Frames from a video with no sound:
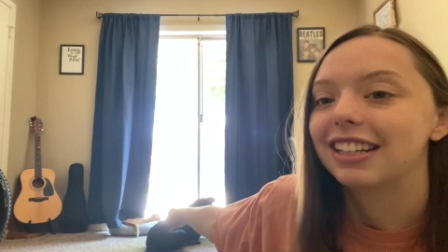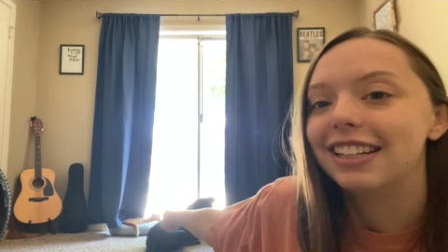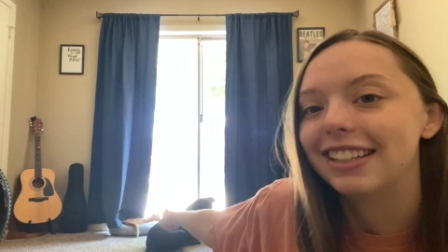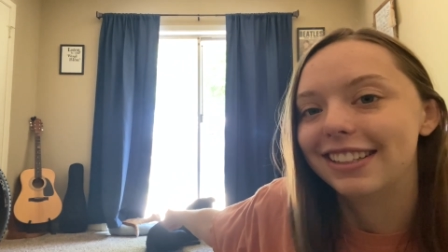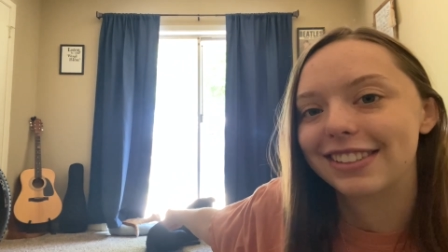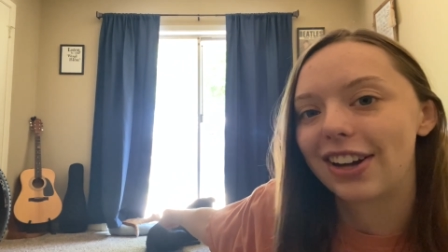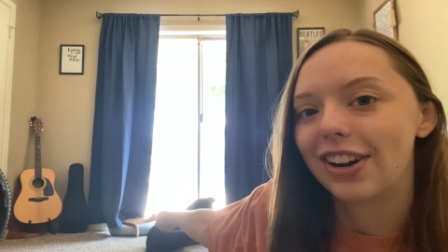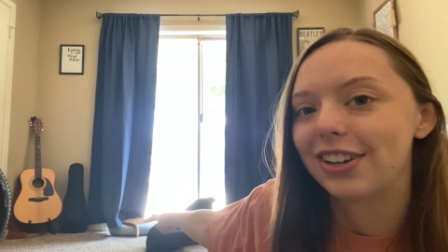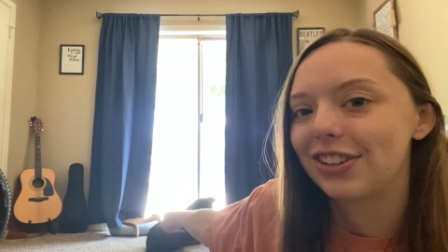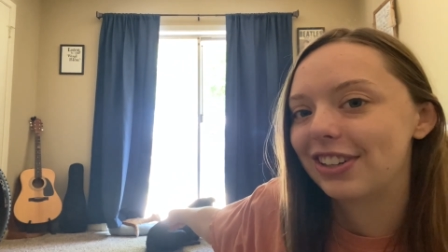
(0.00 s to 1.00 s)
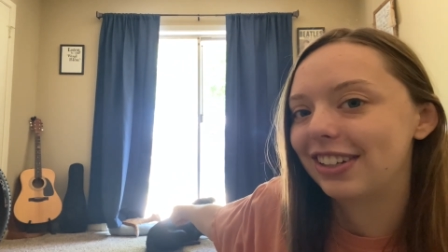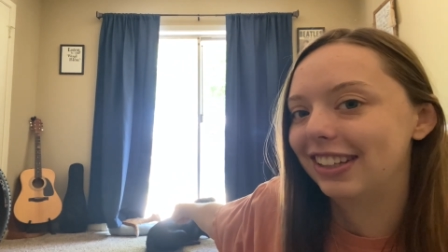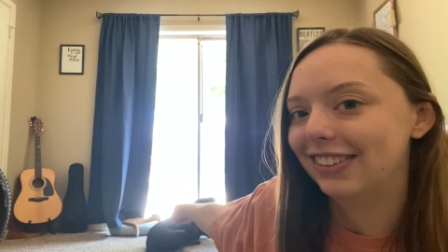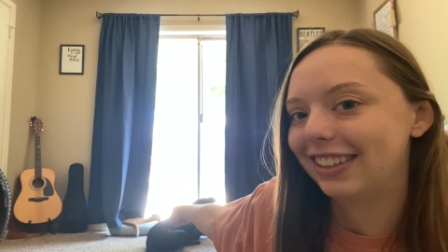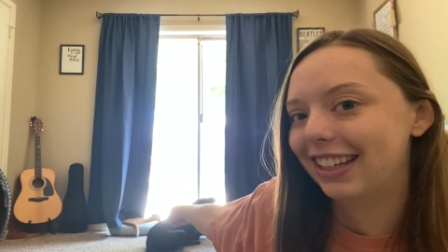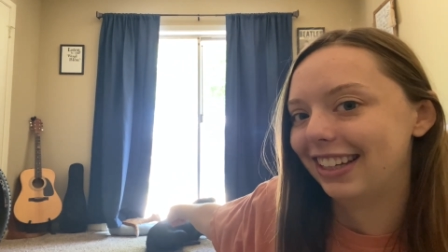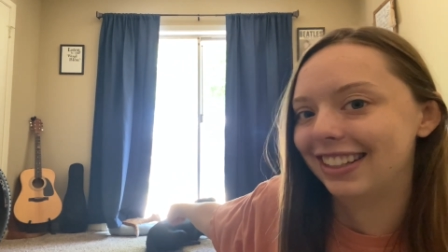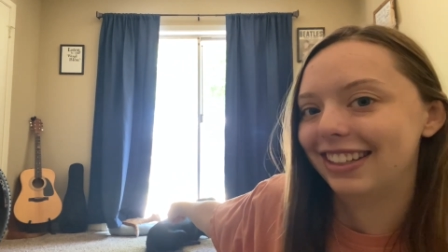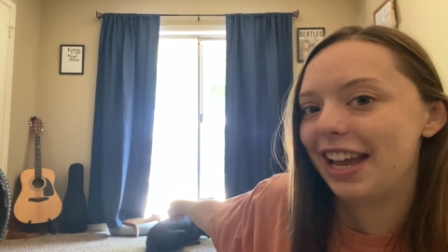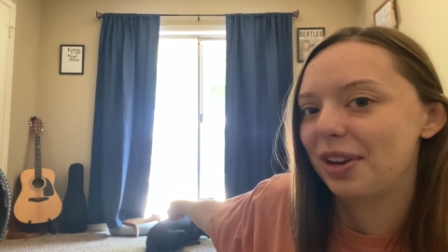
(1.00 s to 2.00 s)
is our little
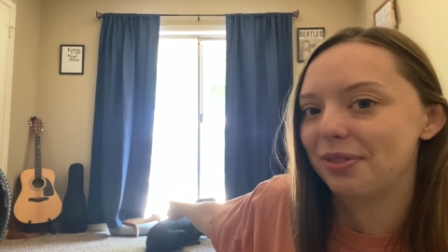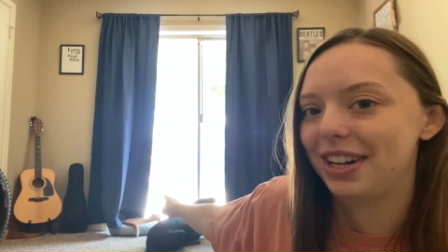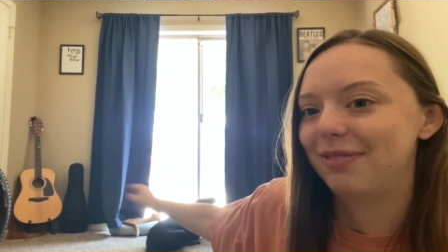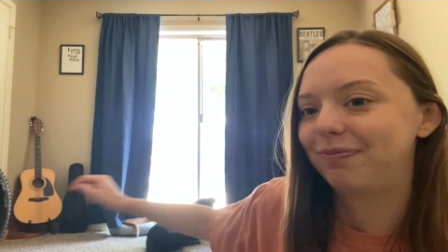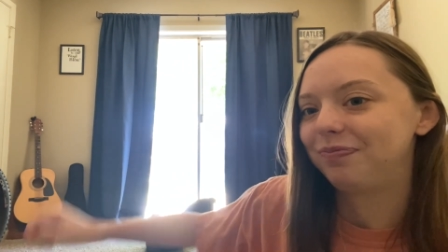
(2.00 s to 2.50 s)
kitten, Henry.